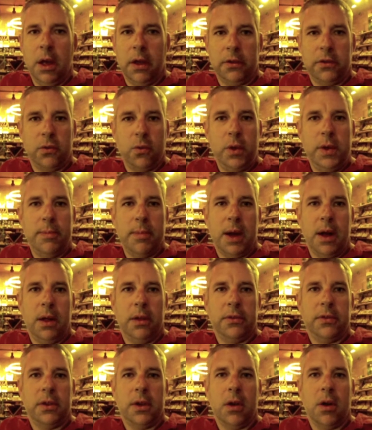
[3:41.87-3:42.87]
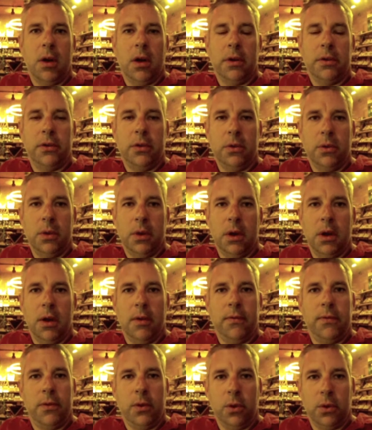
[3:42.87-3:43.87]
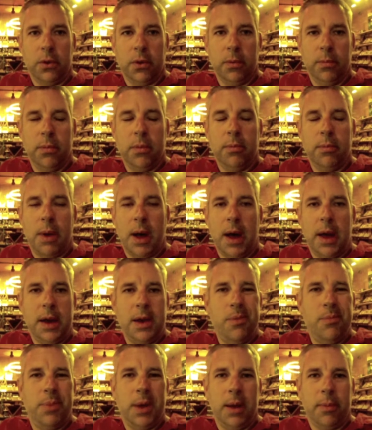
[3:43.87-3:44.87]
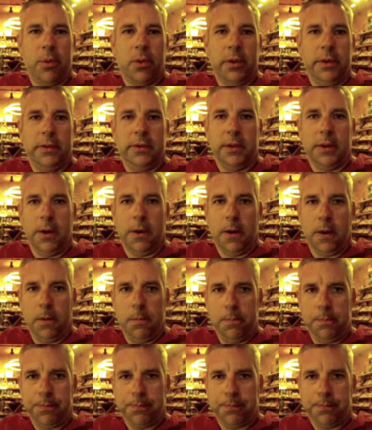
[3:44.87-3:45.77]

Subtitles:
sweet, mild cigar to a fuller-bodied, peppery cigar.